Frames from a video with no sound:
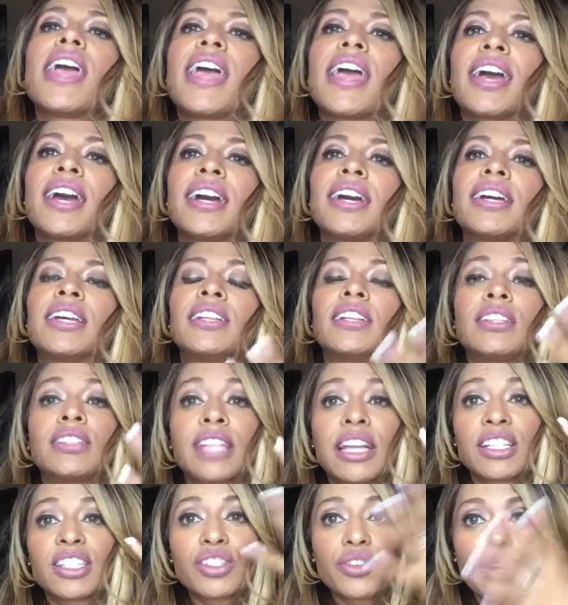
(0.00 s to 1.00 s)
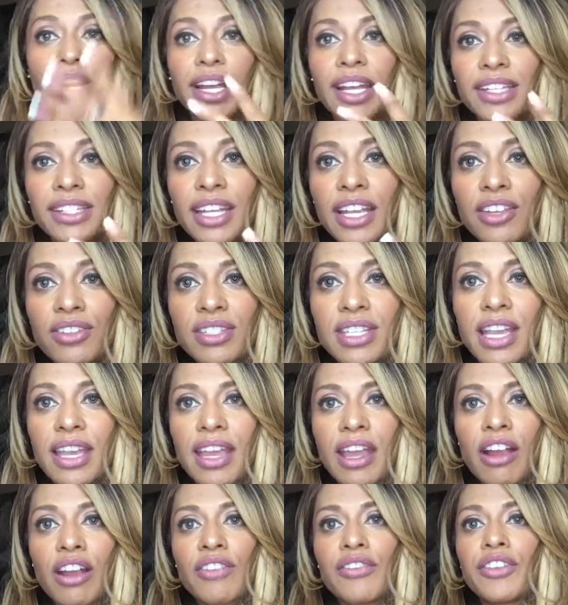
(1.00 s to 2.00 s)
And that's great that you take
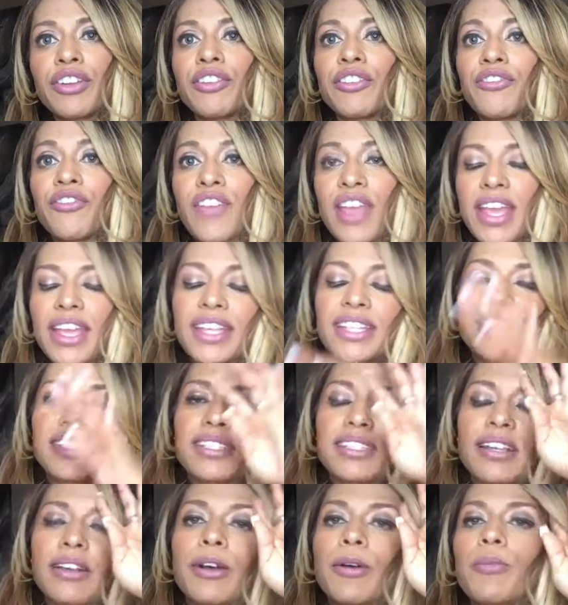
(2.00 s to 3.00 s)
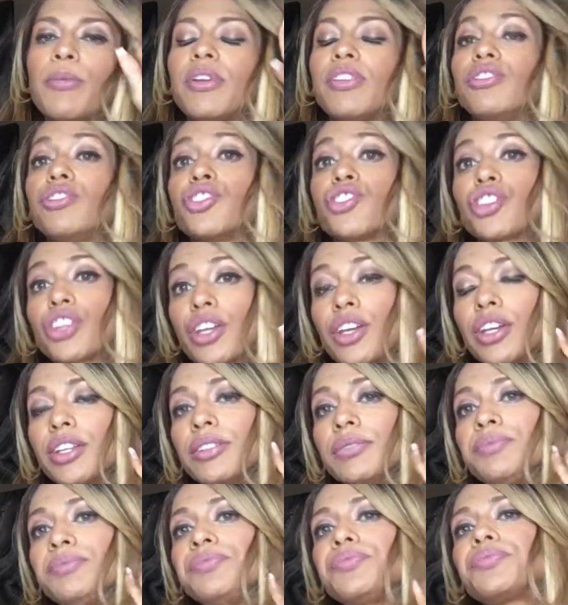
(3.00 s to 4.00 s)
care of your face um, and you
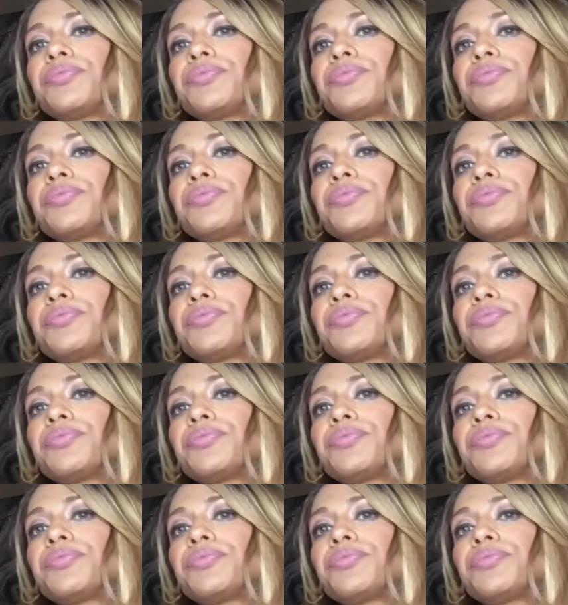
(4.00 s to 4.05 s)
should